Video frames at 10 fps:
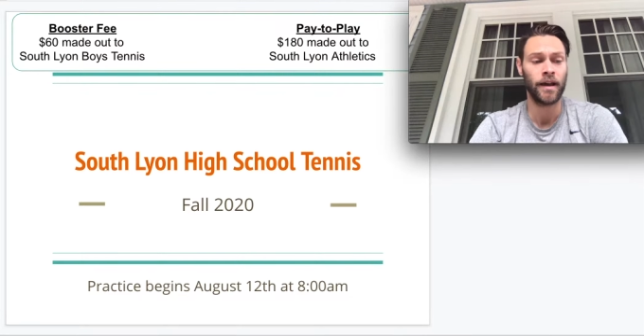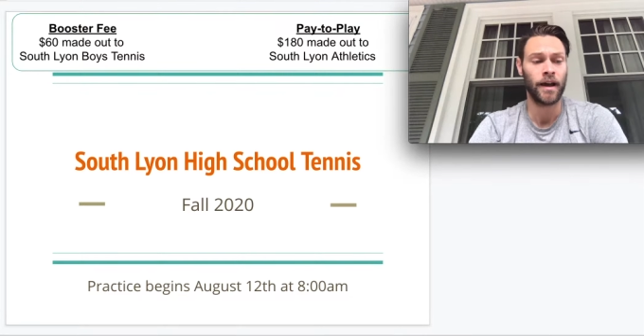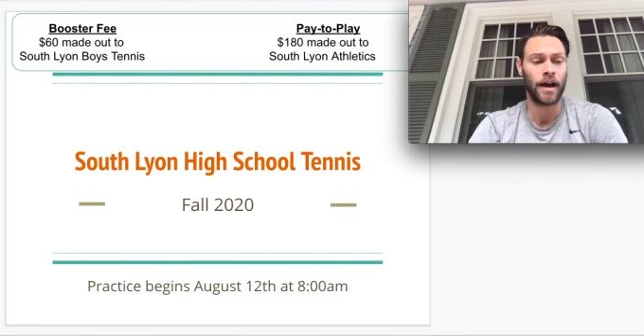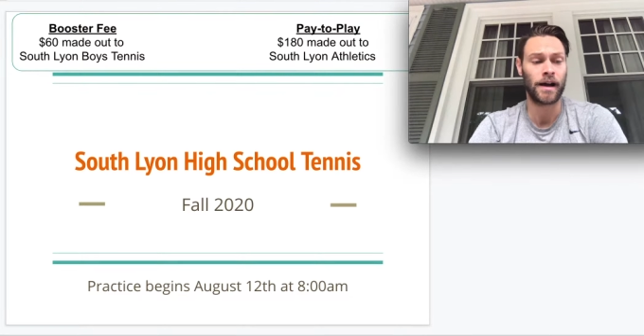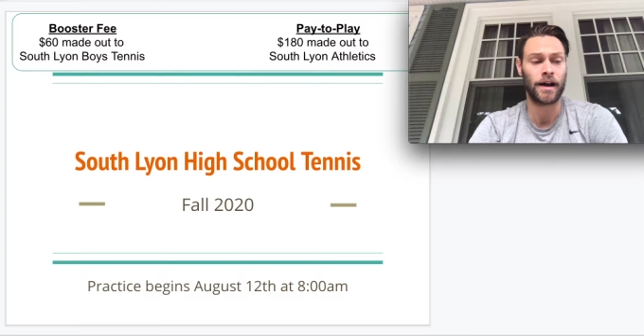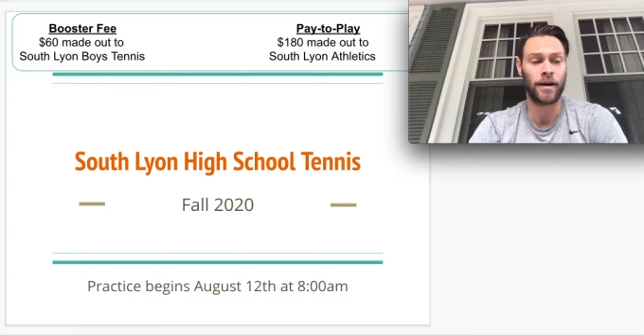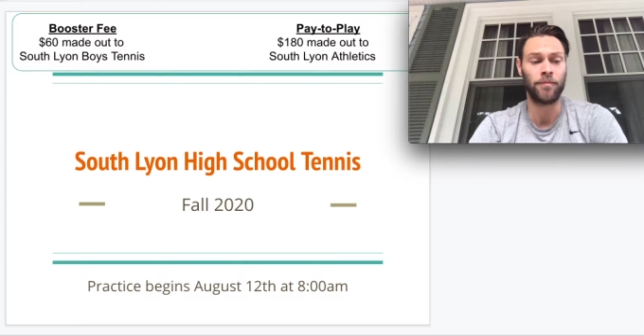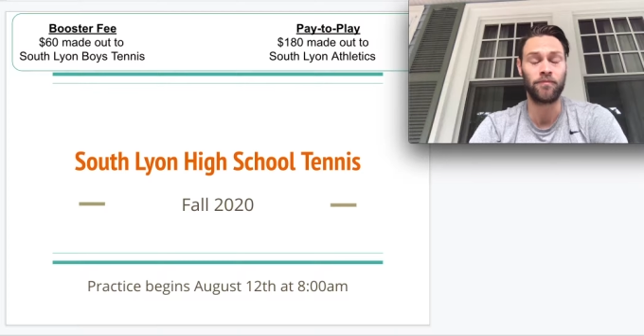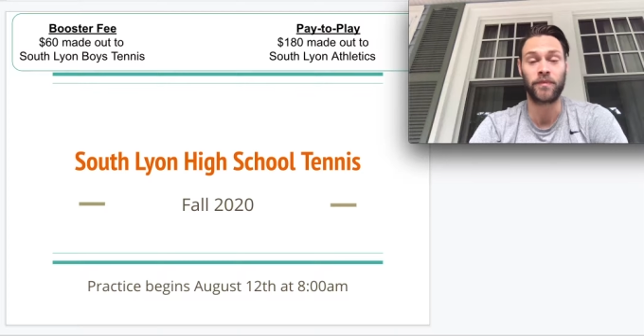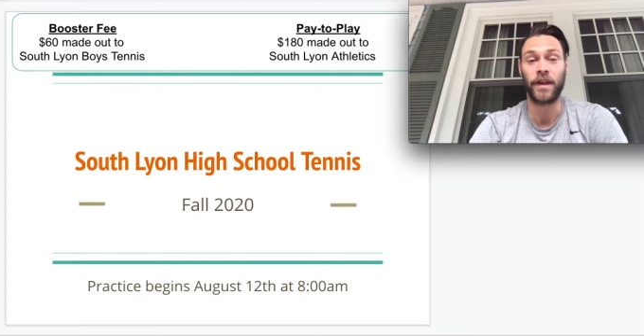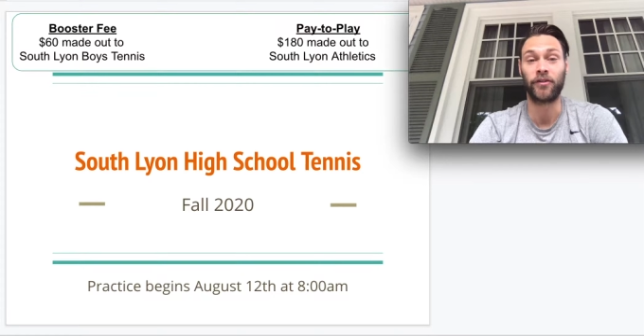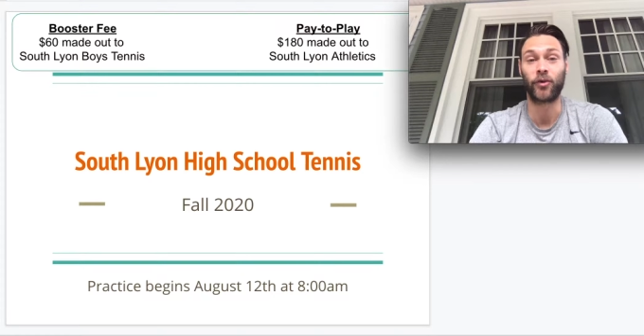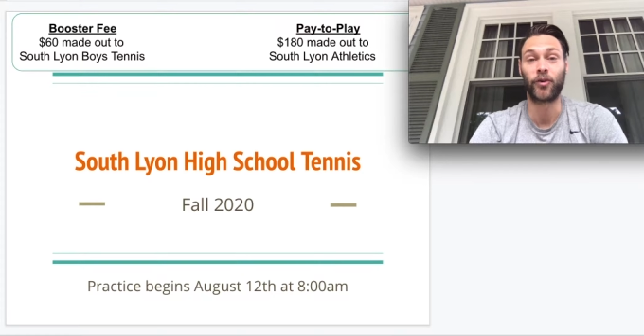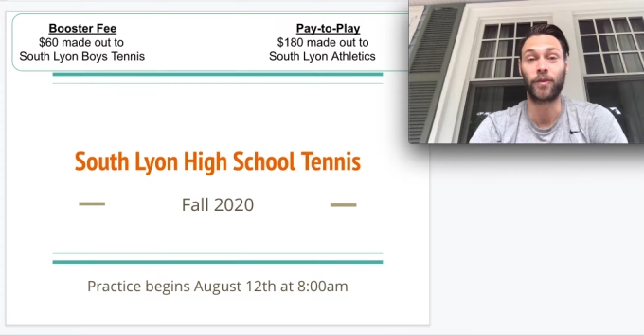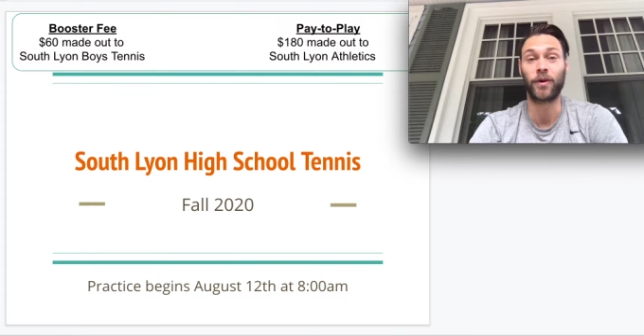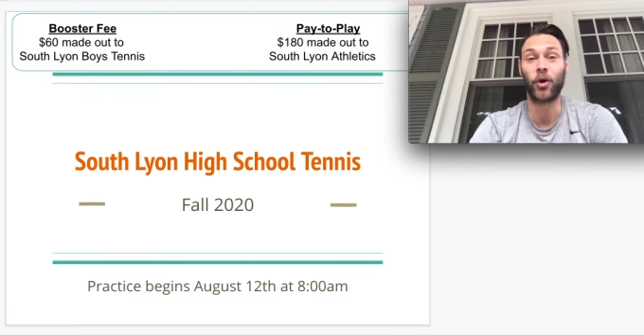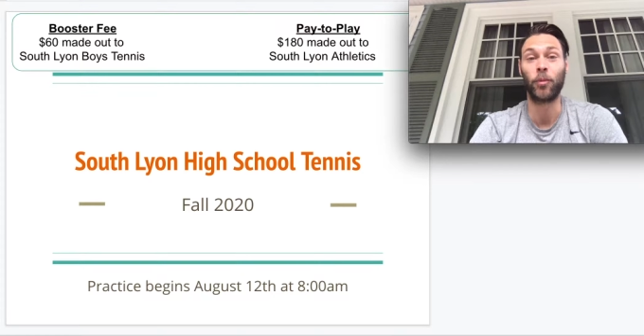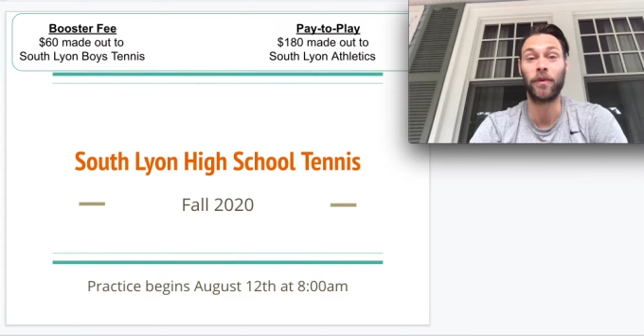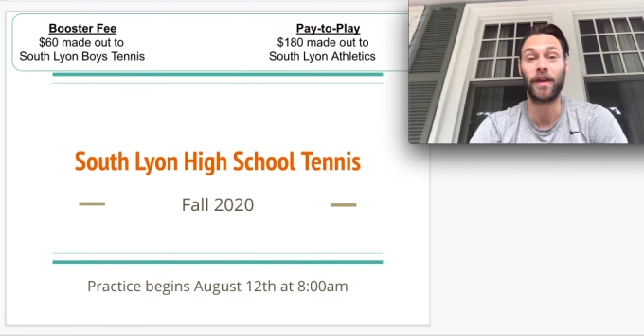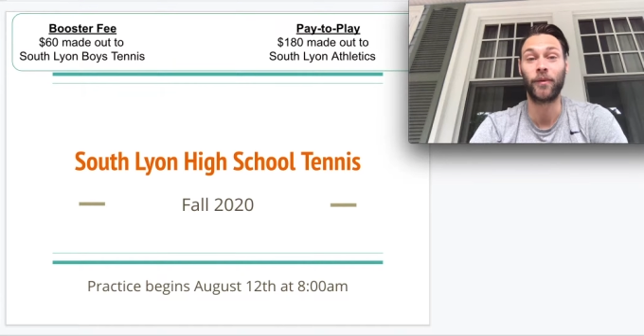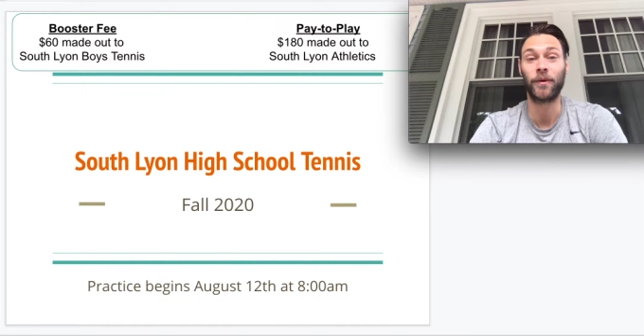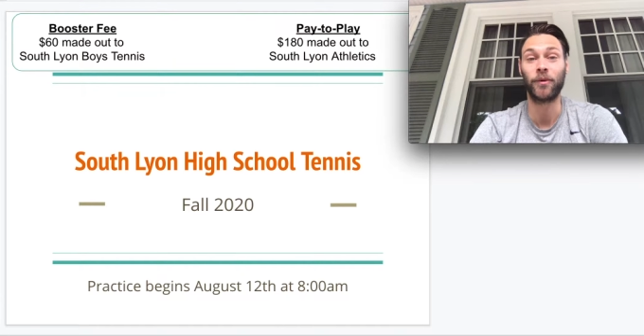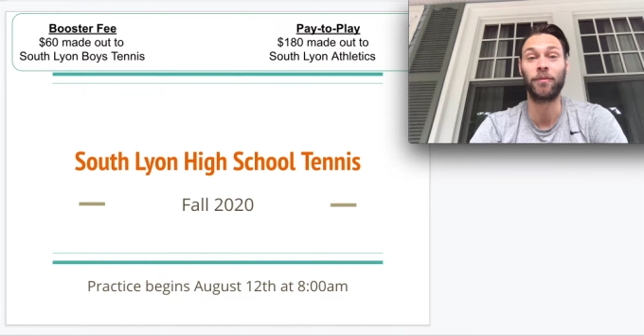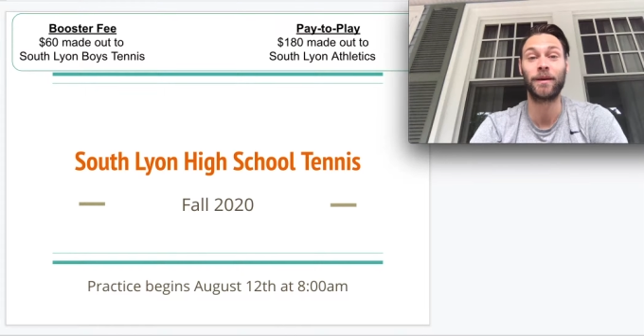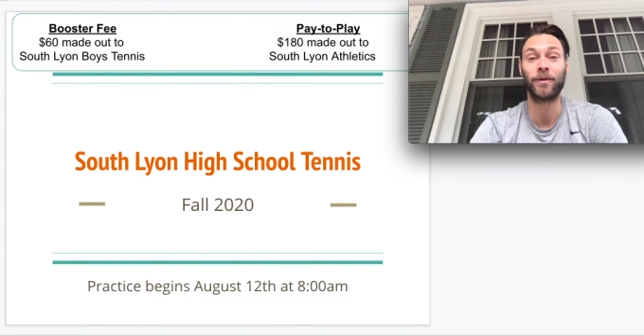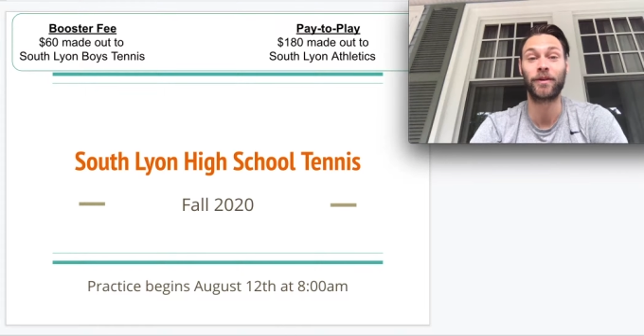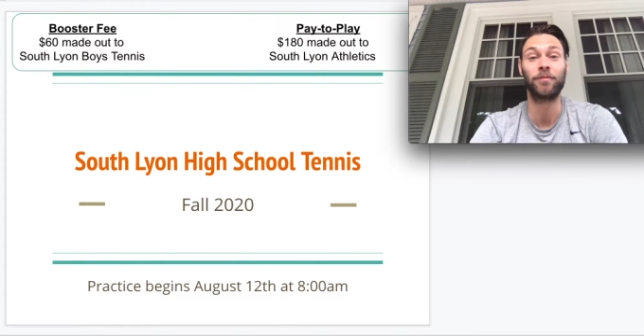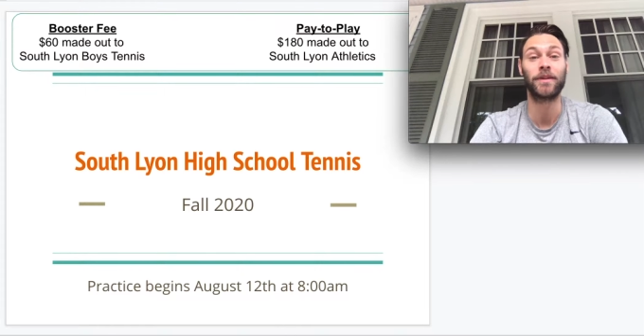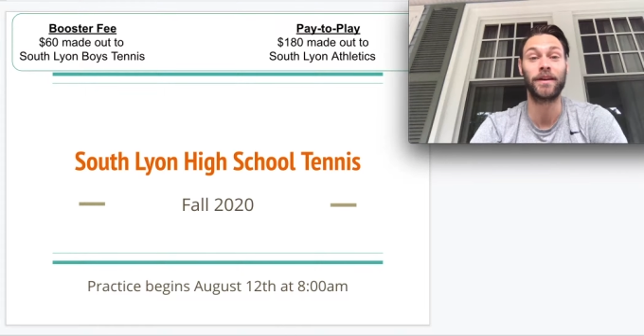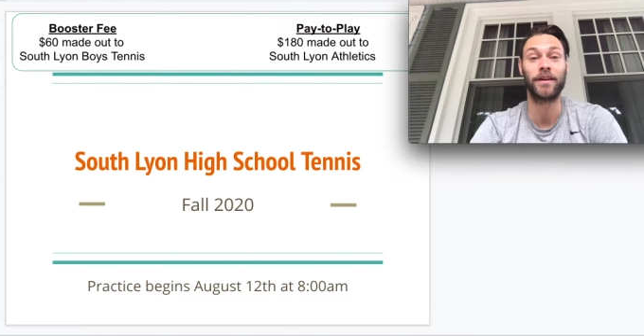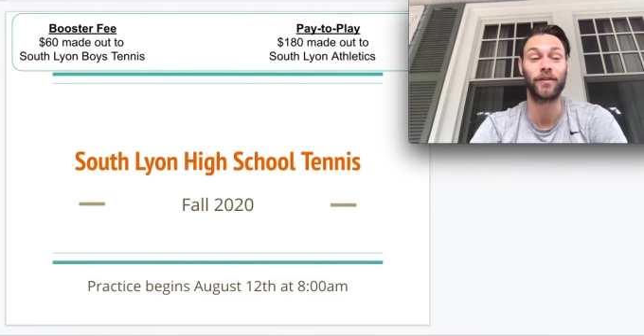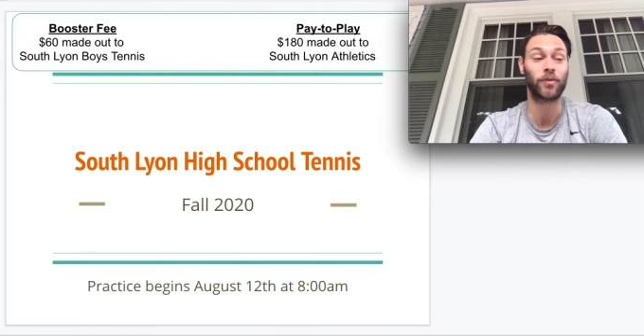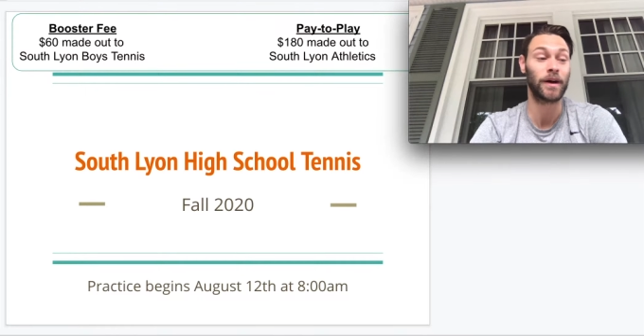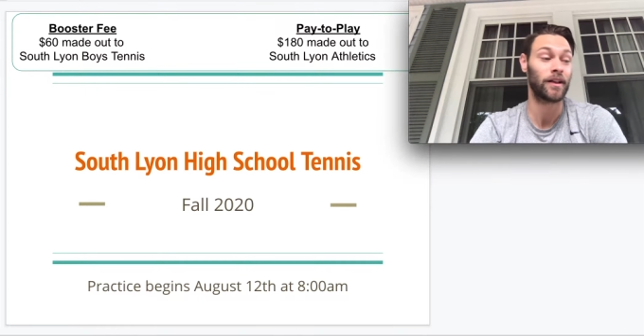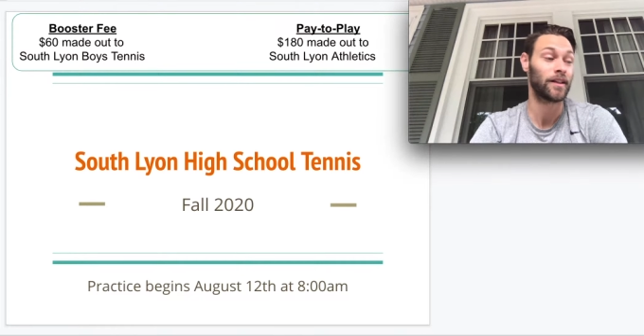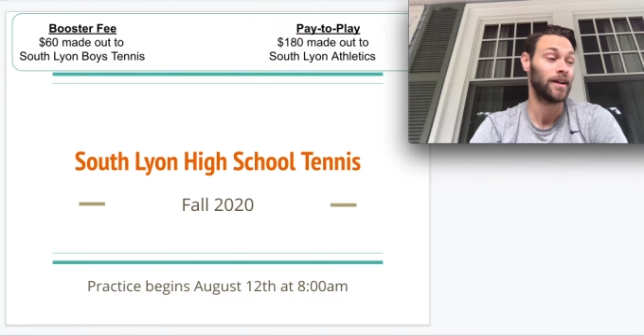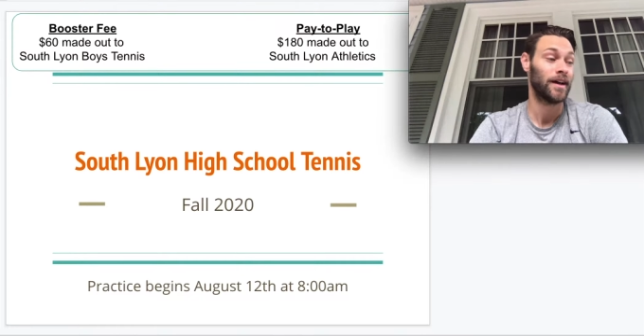And of course, we are hoping that we will be able to complete it as well,